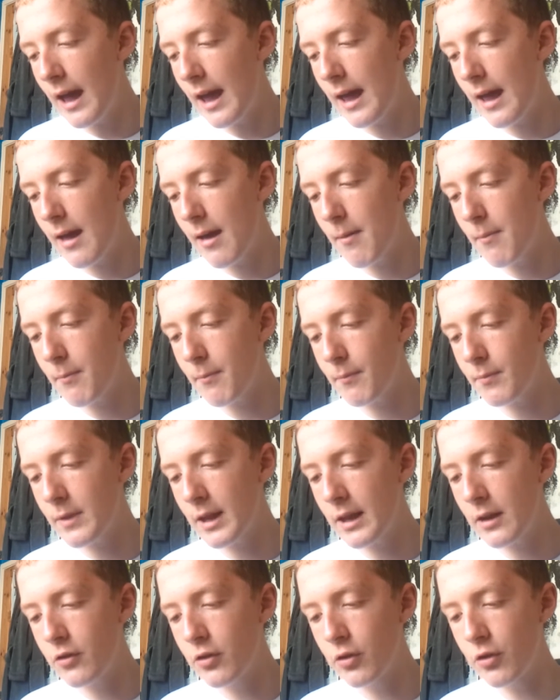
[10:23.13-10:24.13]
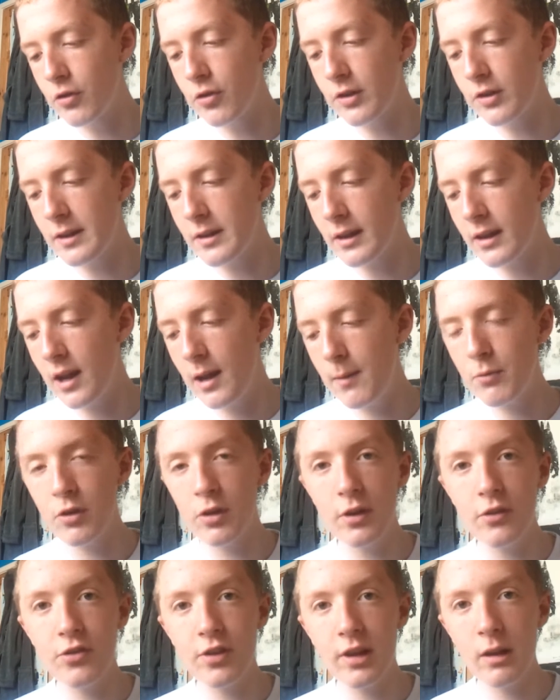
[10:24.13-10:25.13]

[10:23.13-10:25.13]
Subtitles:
like such as like the games are not